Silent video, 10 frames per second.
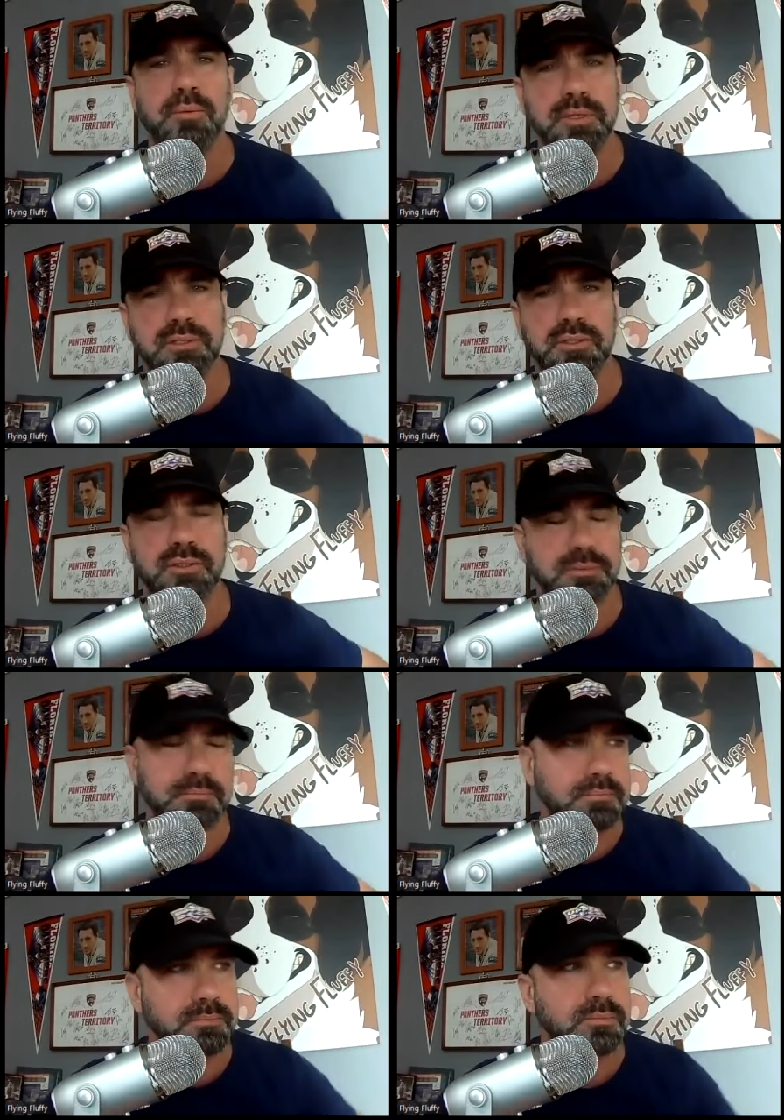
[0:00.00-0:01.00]
which is
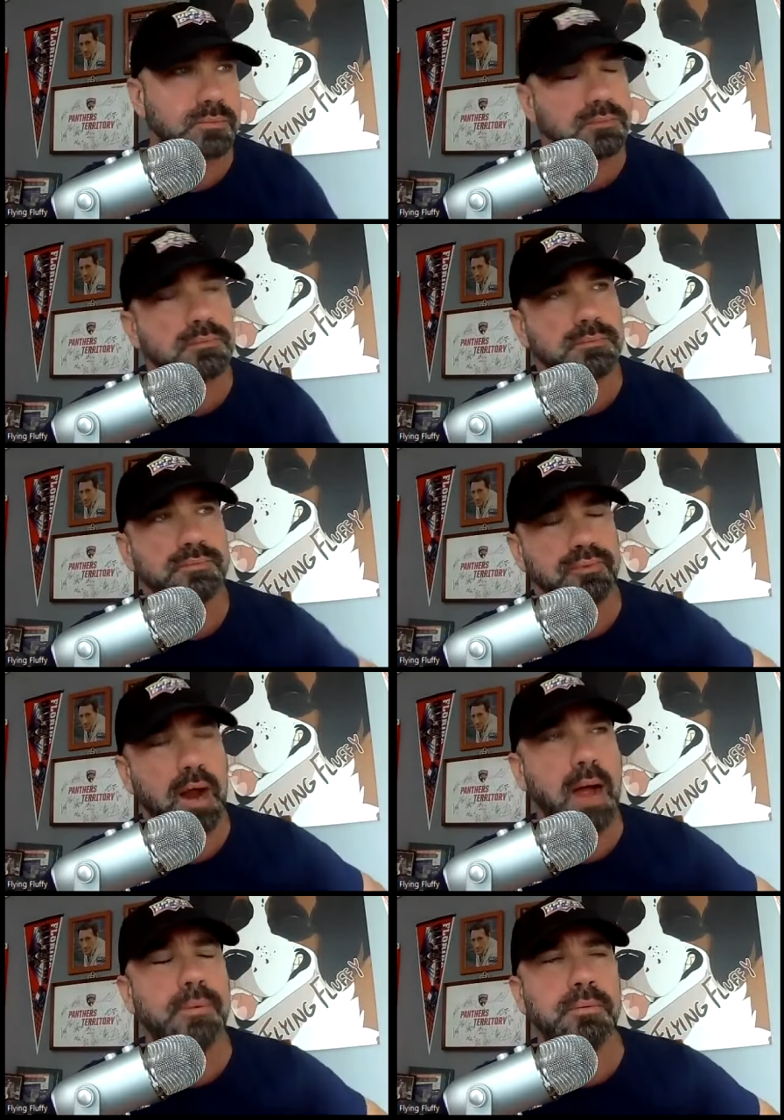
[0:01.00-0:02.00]

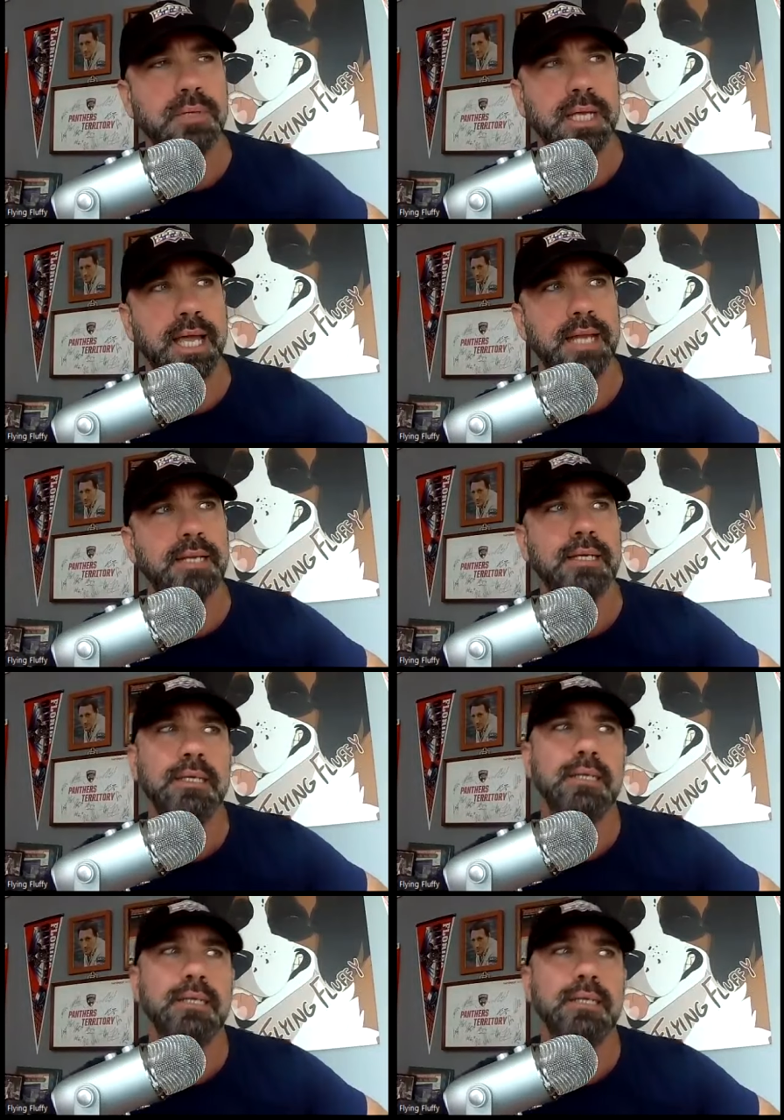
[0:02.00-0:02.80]
probably it,